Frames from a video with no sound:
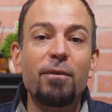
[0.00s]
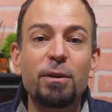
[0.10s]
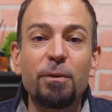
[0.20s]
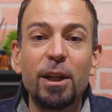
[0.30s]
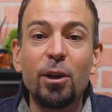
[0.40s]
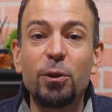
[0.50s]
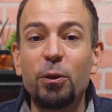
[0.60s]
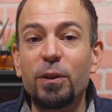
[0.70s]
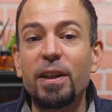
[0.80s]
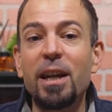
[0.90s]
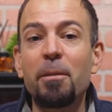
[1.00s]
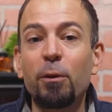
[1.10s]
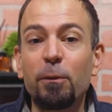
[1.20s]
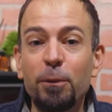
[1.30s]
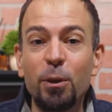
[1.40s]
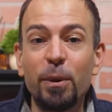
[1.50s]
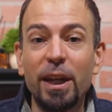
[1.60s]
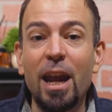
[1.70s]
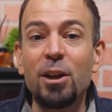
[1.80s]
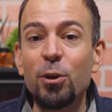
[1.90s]
of his videos, you'll see him reviewing
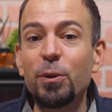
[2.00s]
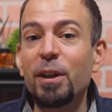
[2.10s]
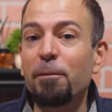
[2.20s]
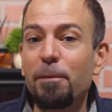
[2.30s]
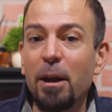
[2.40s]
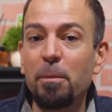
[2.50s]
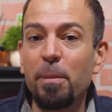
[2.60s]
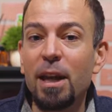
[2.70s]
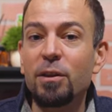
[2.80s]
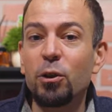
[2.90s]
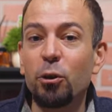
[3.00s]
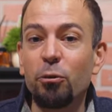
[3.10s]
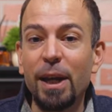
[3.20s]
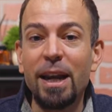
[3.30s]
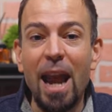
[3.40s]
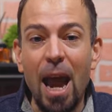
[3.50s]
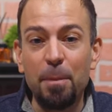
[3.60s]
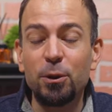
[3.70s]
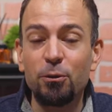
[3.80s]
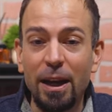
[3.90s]
and using fountain pens to create
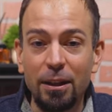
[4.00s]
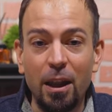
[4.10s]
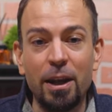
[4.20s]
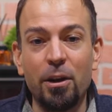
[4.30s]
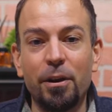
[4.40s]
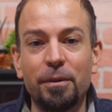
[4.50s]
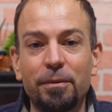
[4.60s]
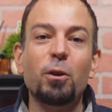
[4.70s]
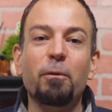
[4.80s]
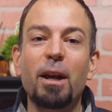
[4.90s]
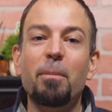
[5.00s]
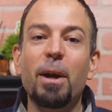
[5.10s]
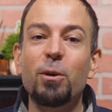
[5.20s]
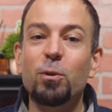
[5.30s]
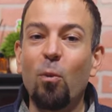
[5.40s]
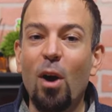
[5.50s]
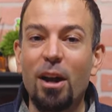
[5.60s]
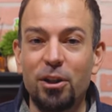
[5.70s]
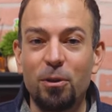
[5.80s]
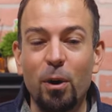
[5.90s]
abstract line art. So for anybody who's
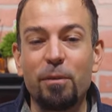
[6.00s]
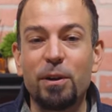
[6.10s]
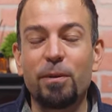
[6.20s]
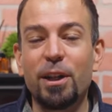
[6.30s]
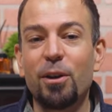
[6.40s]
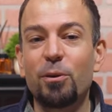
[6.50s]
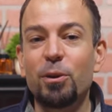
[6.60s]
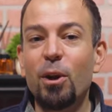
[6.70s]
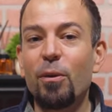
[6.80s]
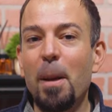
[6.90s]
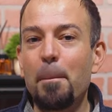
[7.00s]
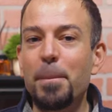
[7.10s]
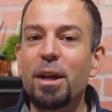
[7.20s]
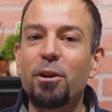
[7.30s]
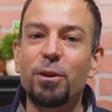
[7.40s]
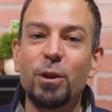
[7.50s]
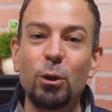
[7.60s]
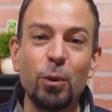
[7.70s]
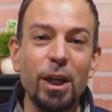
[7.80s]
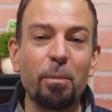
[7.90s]
watched one of his videos, you know that Peter is a
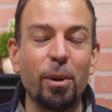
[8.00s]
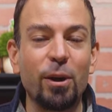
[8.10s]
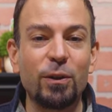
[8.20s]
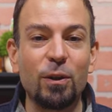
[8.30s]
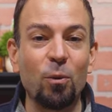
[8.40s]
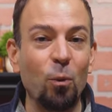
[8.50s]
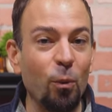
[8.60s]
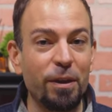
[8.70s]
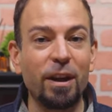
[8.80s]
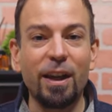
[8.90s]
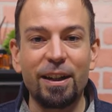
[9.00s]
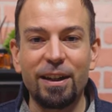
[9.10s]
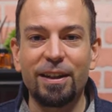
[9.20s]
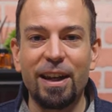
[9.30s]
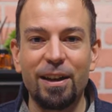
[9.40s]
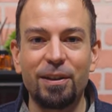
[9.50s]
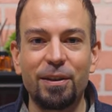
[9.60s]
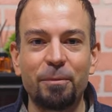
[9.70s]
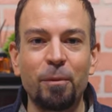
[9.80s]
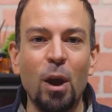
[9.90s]
unique person with eclectic
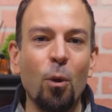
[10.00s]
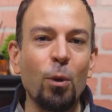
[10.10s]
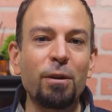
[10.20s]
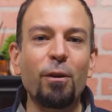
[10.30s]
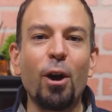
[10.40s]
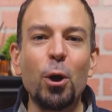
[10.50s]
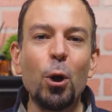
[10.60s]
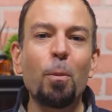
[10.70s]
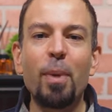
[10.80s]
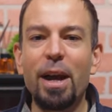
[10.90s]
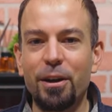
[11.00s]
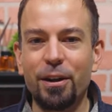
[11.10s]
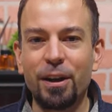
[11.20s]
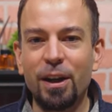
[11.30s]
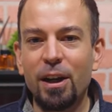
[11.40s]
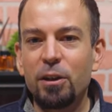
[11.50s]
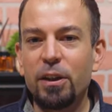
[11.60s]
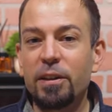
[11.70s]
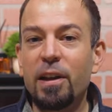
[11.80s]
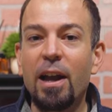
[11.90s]
taste. We thought, who better to
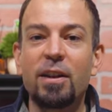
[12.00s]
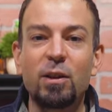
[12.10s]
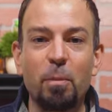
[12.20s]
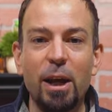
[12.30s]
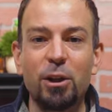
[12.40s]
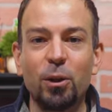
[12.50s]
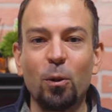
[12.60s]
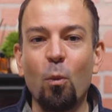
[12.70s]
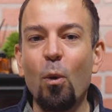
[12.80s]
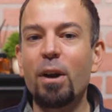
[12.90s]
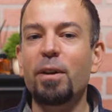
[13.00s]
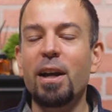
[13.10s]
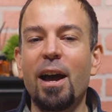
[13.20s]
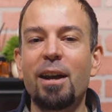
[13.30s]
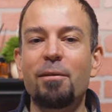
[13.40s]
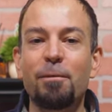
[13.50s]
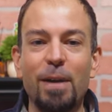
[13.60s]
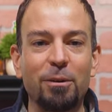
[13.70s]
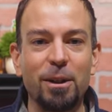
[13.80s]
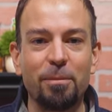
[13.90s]
design a special, one-of-a-kind
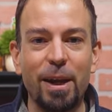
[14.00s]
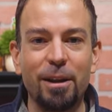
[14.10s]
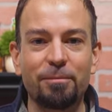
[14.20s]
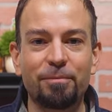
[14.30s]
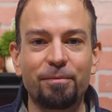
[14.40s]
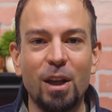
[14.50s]
fountain pen?